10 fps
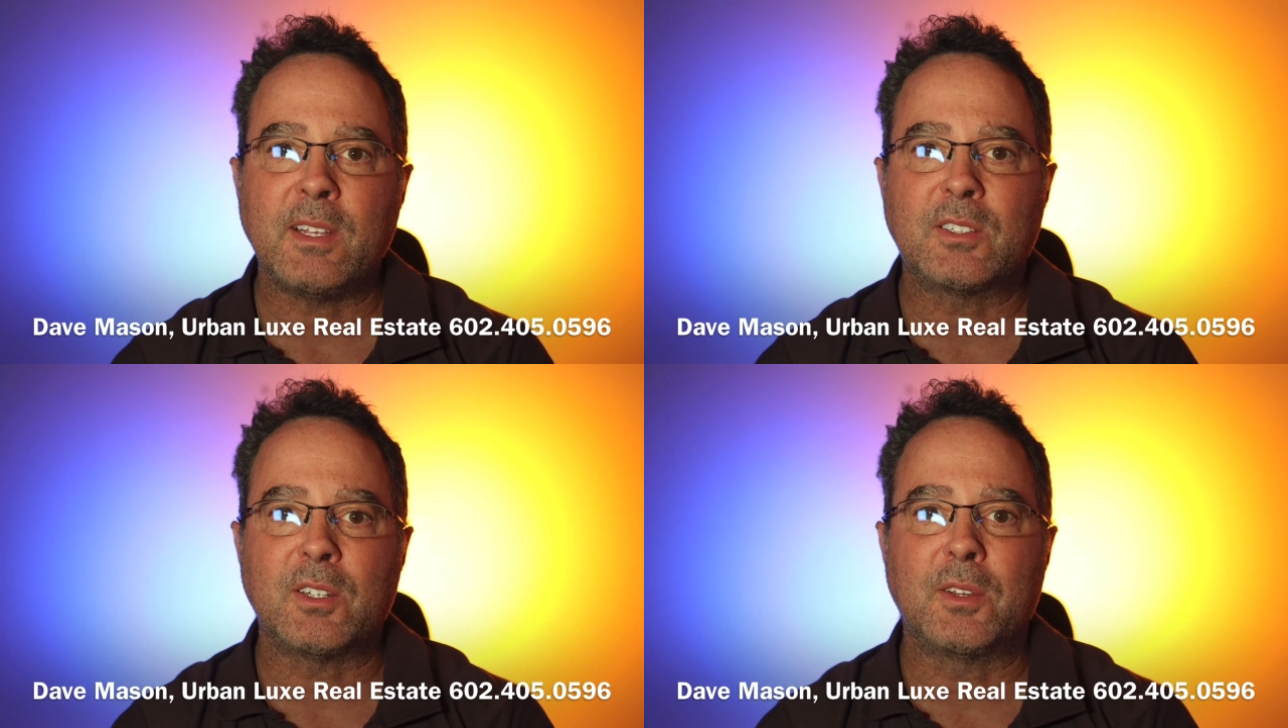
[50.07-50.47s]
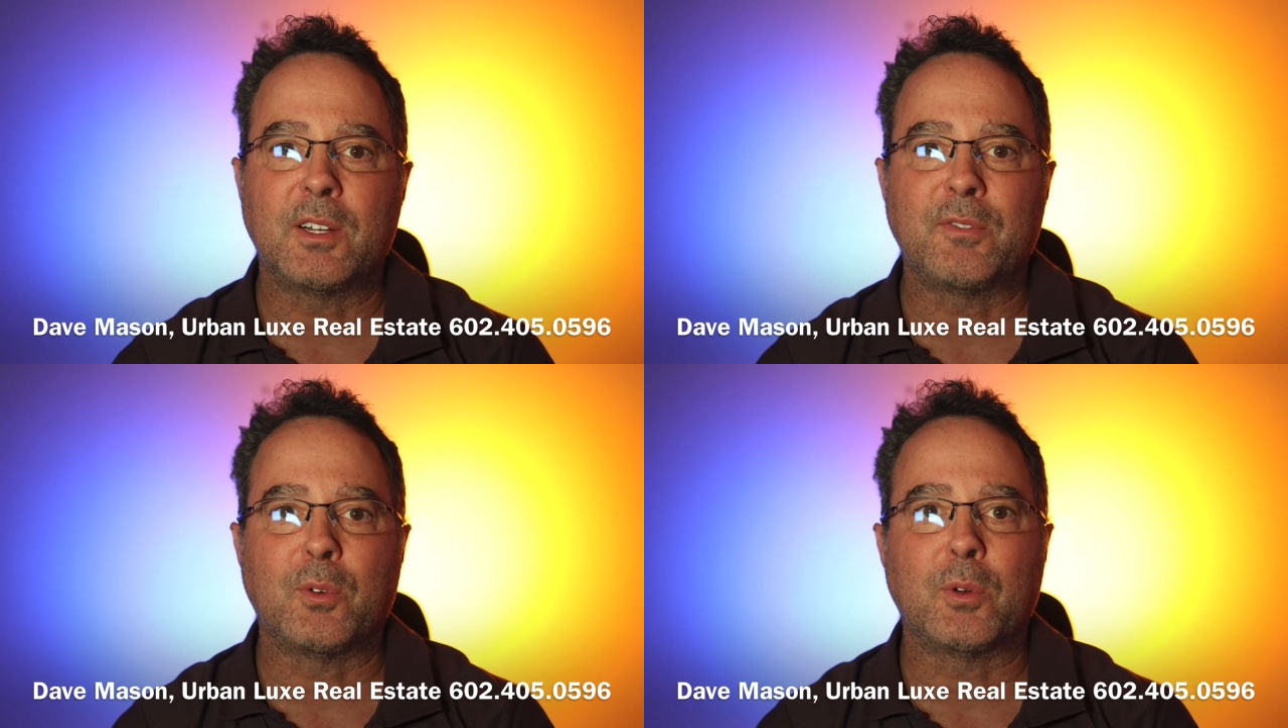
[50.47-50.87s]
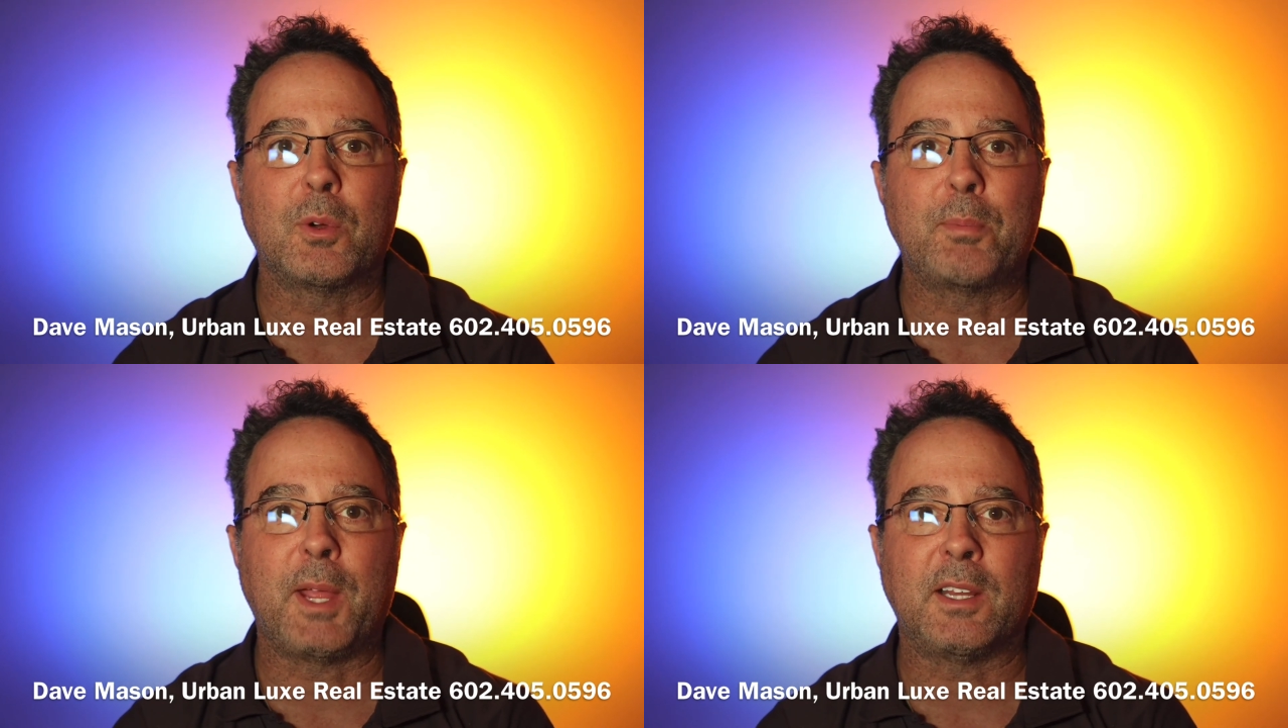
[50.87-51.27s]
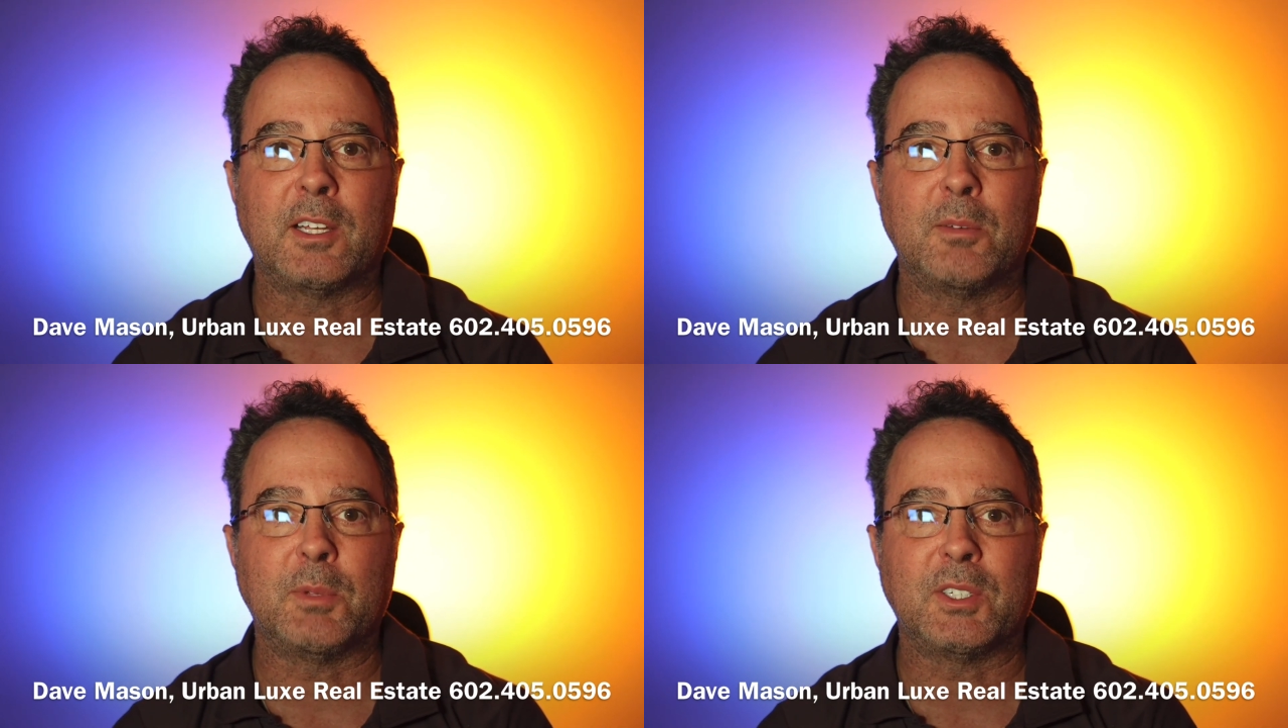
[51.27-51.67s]
So therefore we're paying
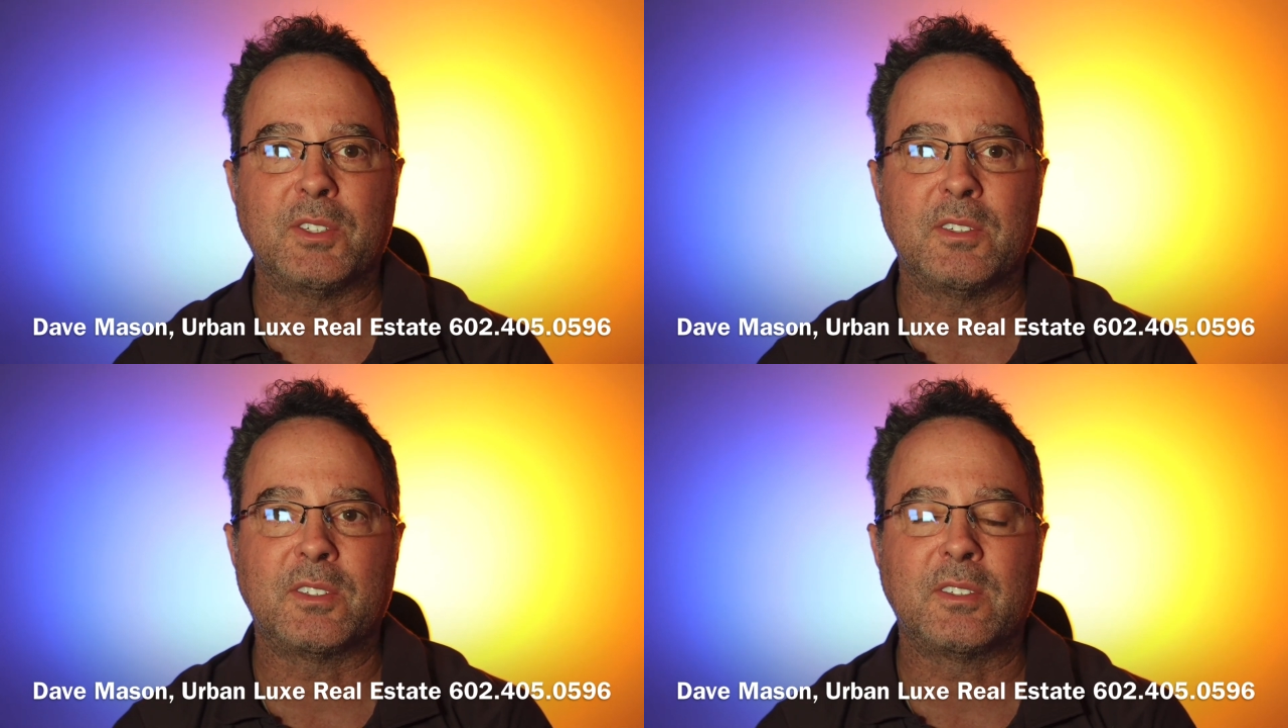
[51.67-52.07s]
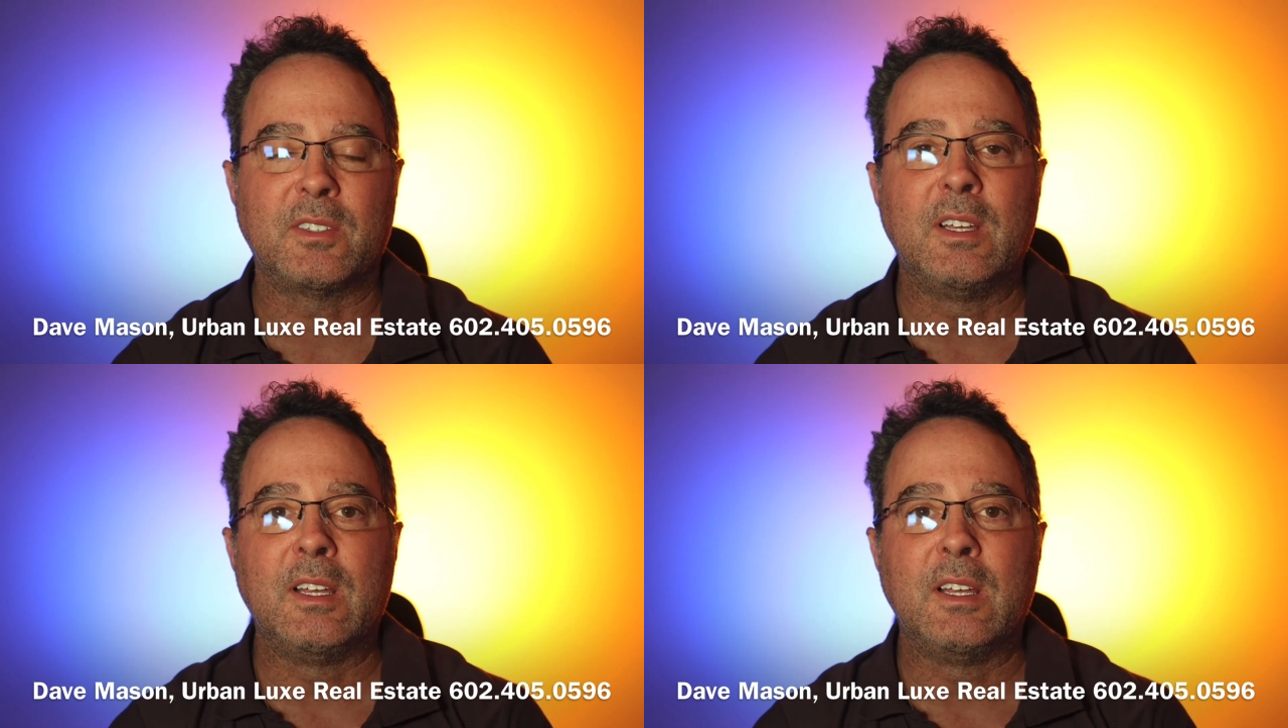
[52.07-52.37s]
the commissions